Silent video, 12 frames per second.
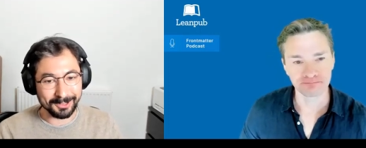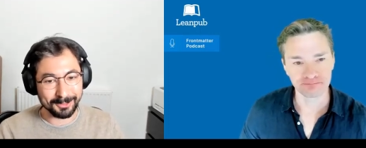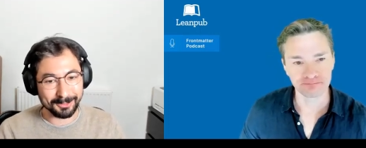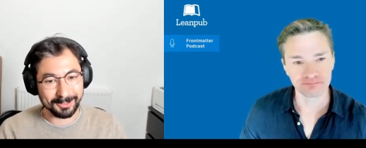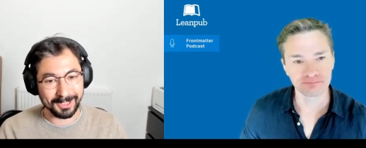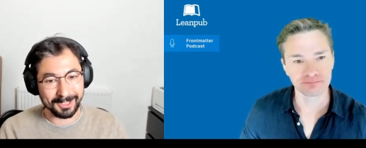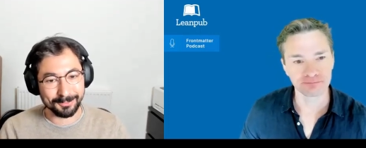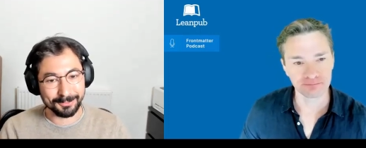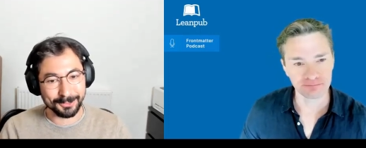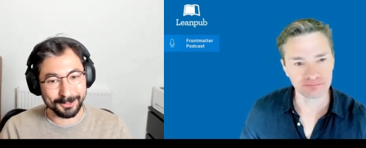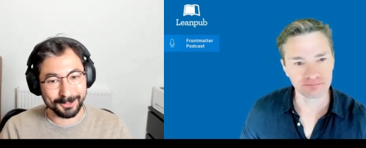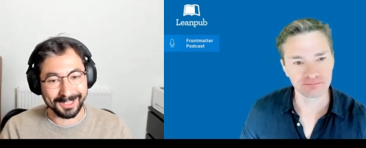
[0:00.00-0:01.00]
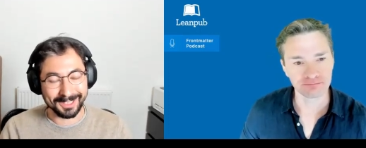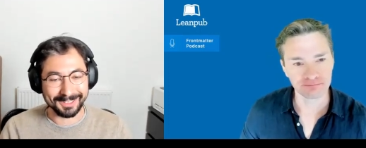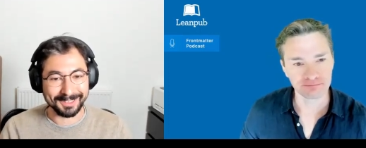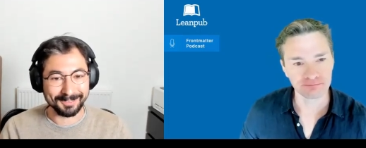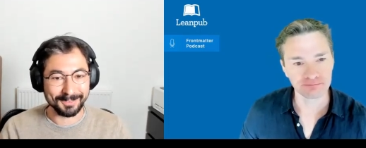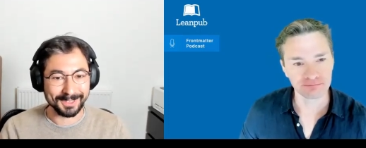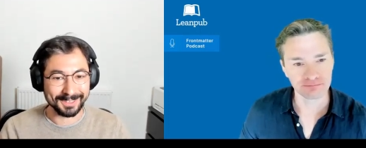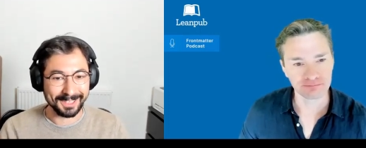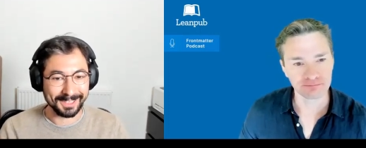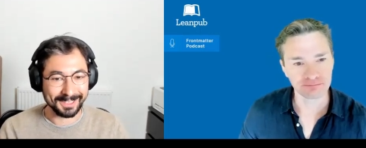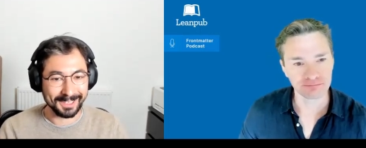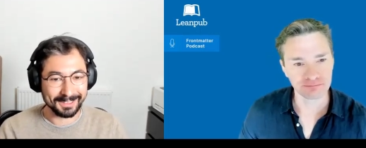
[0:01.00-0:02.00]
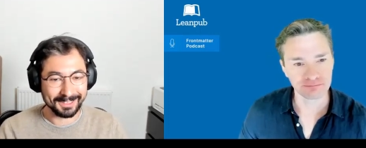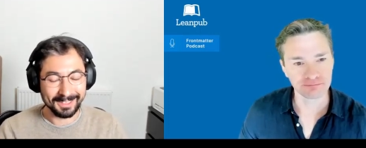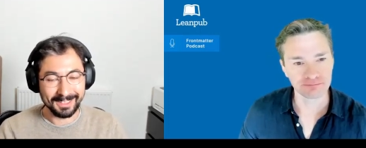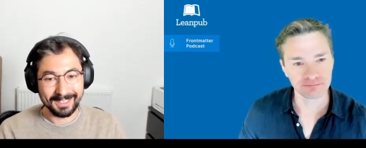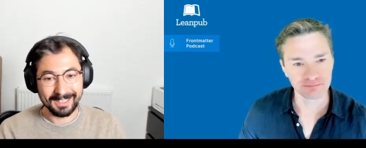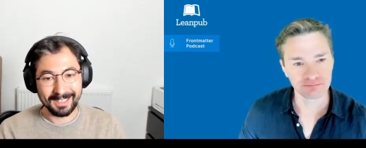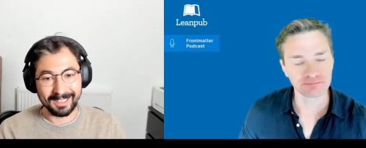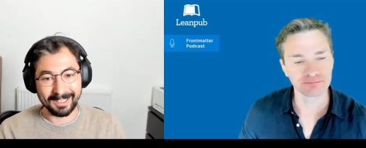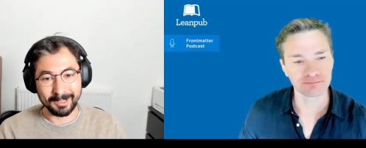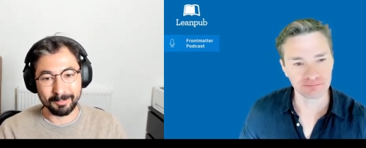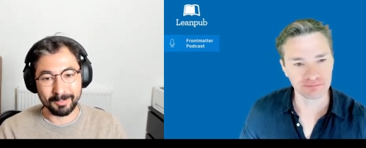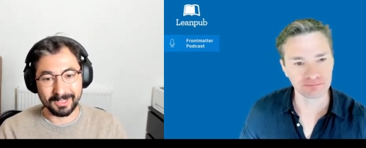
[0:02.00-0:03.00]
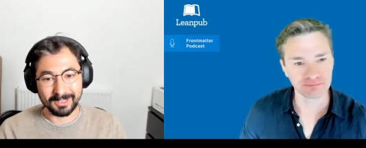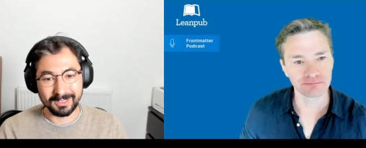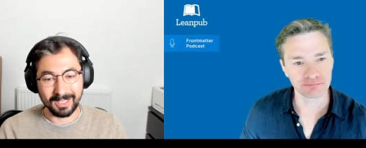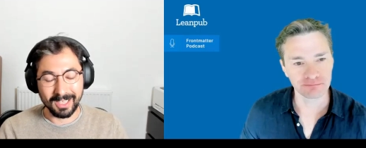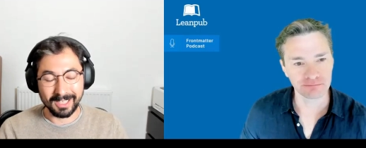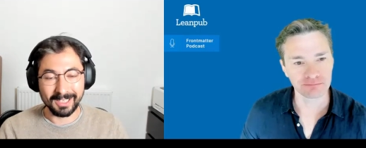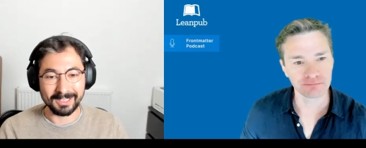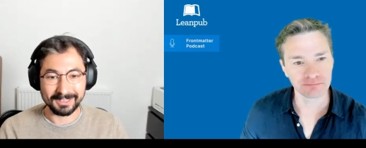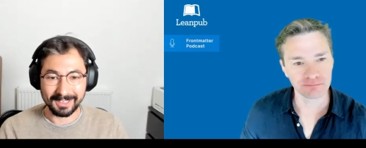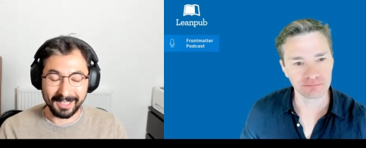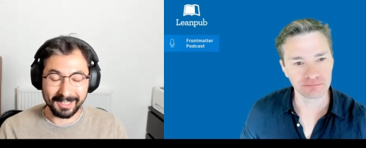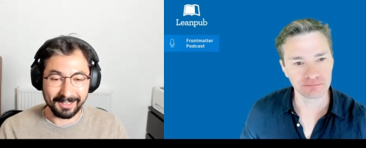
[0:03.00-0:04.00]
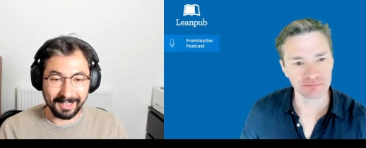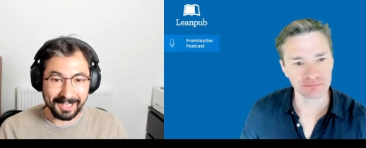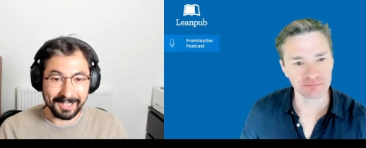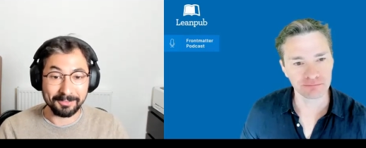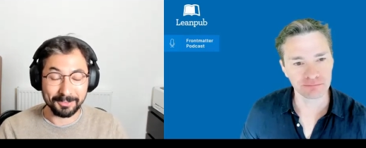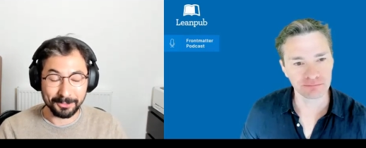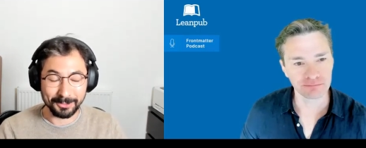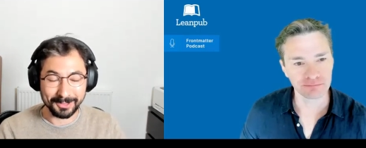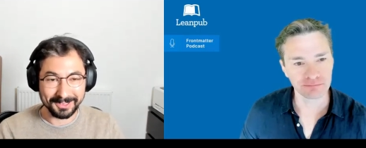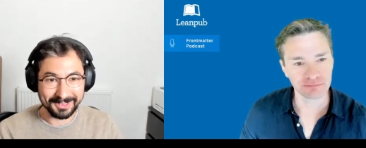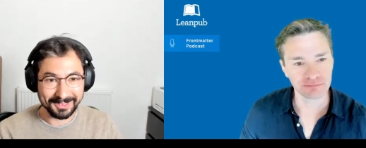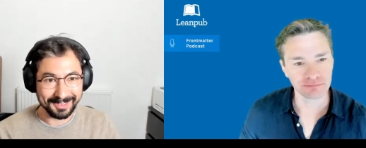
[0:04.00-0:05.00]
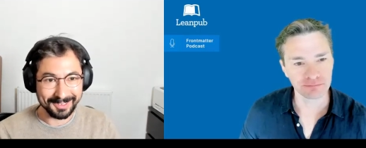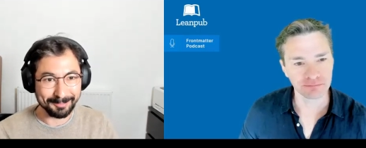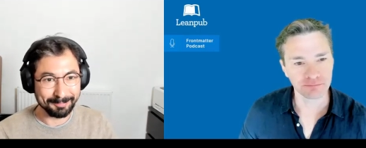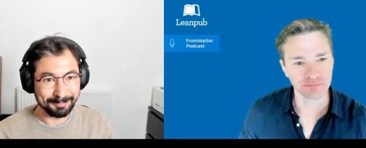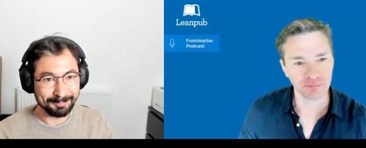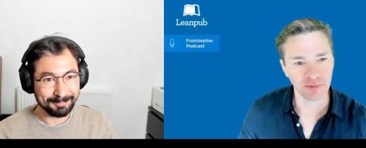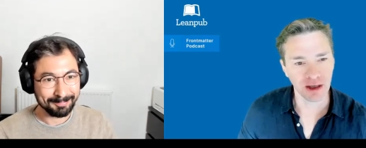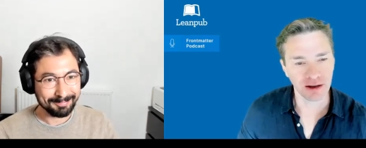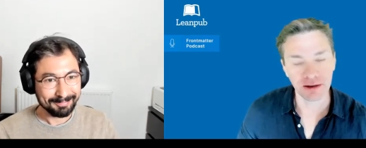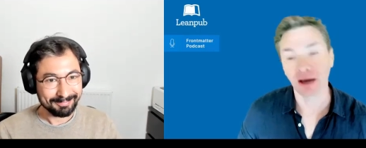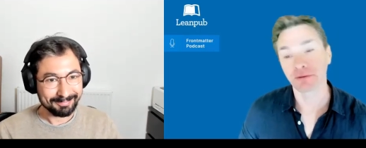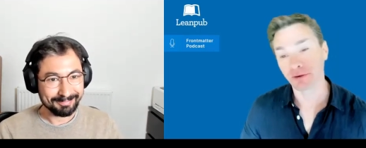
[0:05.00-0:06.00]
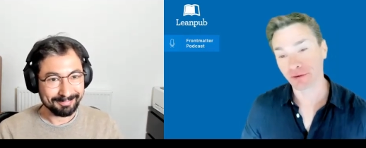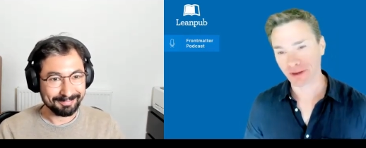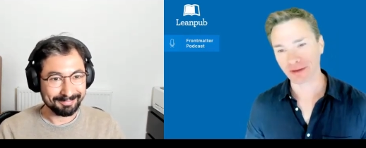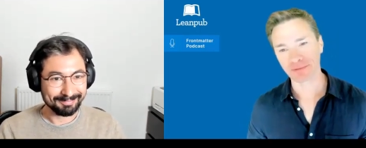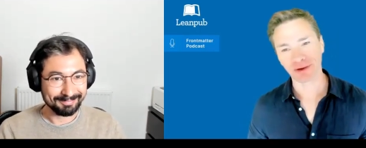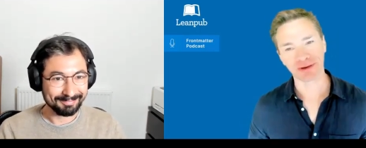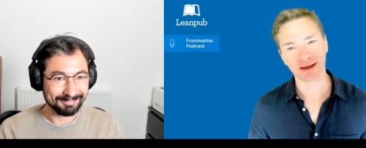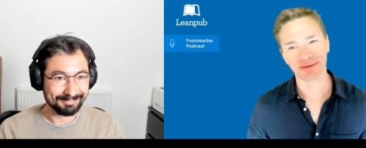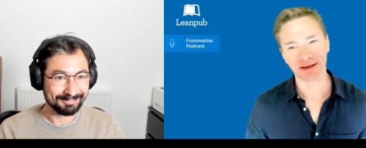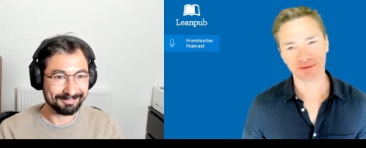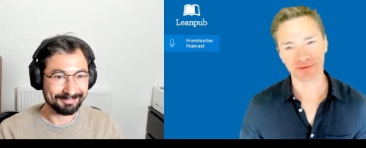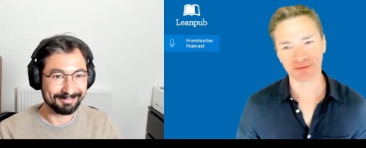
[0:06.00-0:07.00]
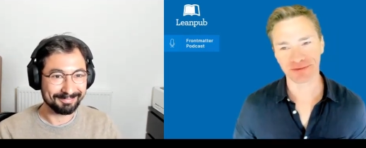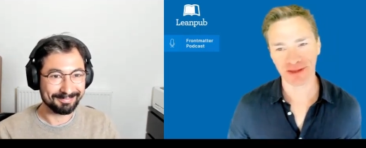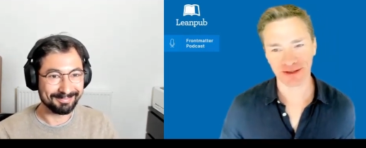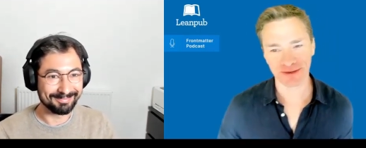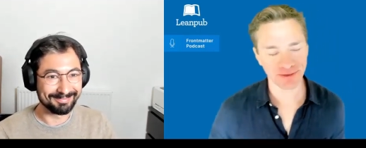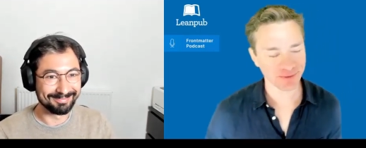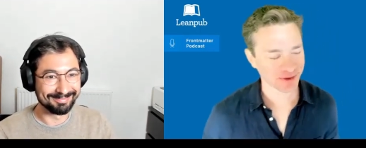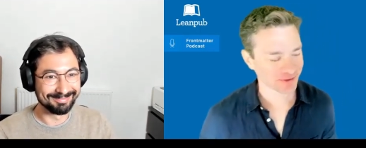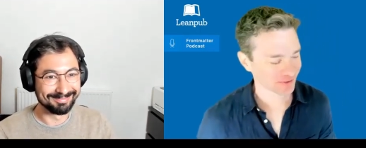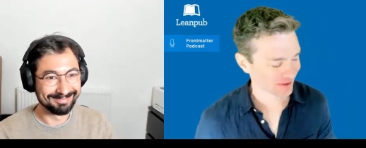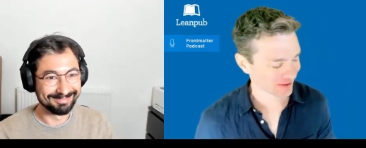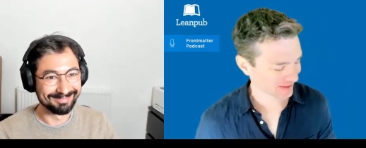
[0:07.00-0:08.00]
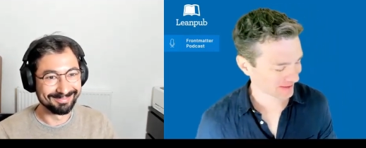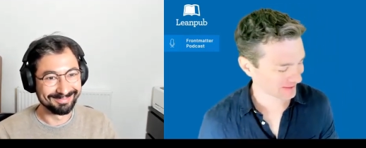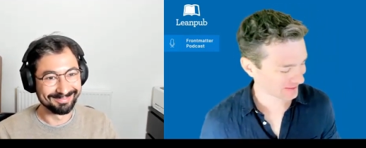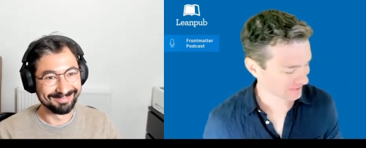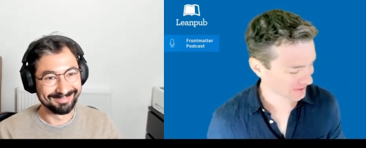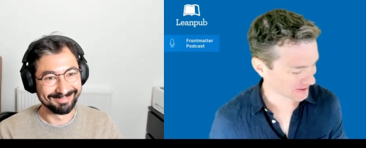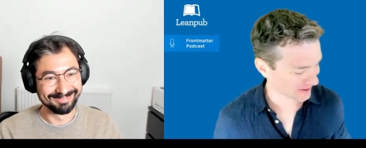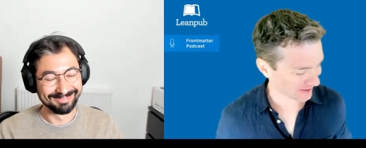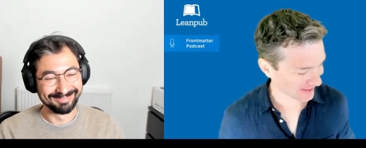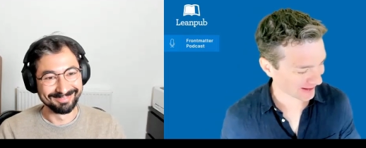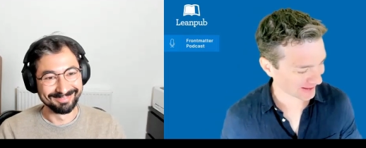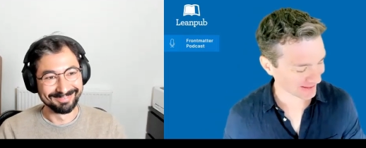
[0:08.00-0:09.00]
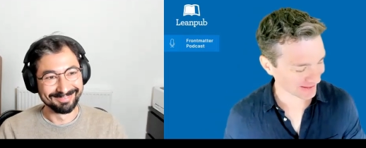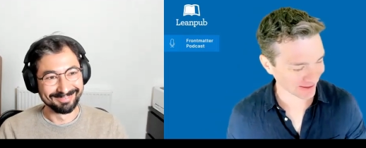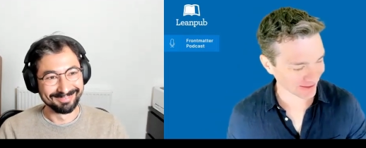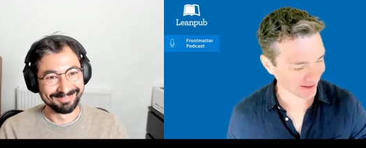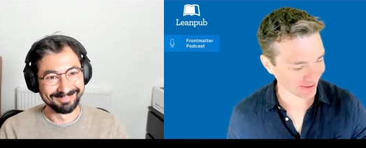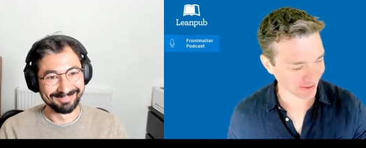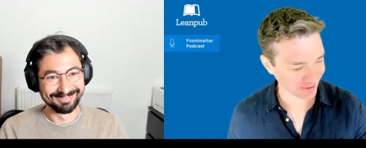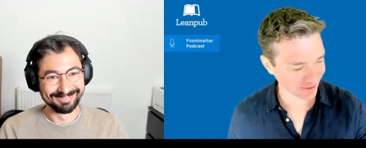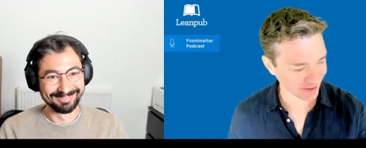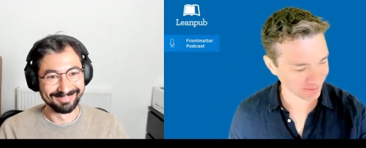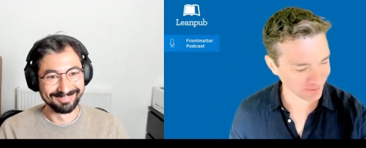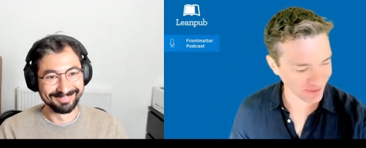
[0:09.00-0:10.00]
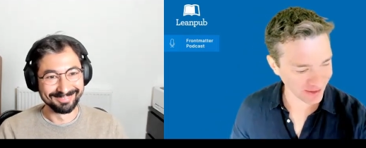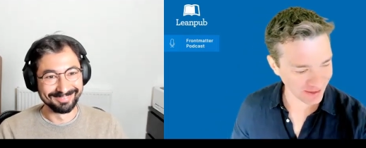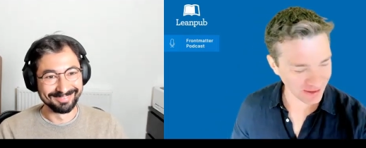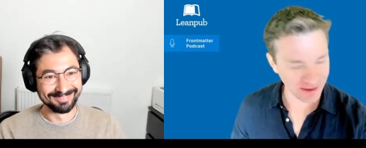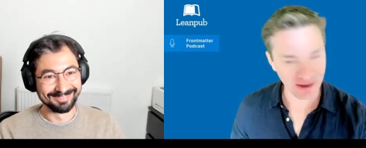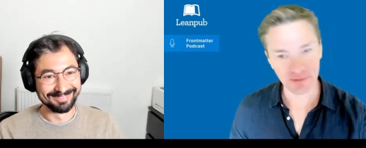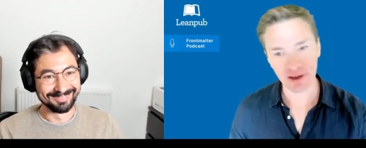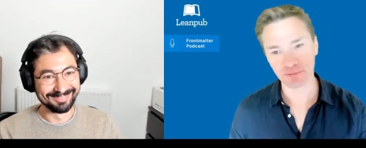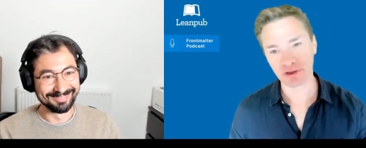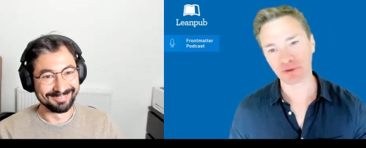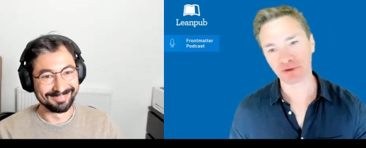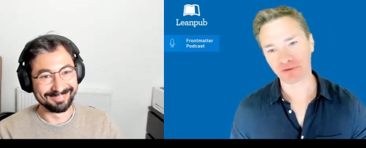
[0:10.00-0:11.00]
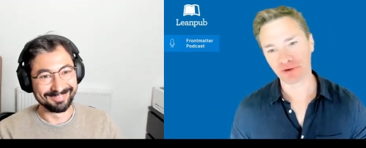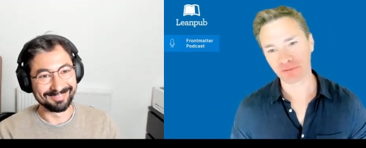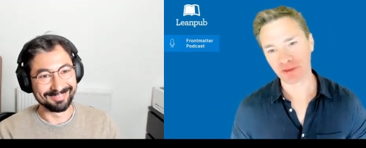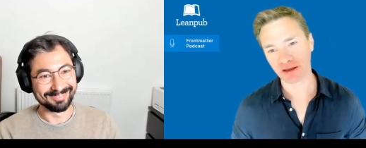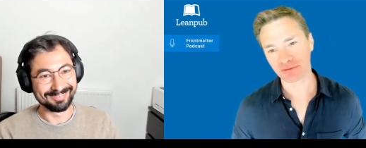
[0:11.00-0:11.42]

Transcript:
Speaker 1: to get food and things like that. But I can't say I lived through it.
Speaker 2: Yeah, no, okay. Thanks very much for sharing that detail. Yeah, I know people from that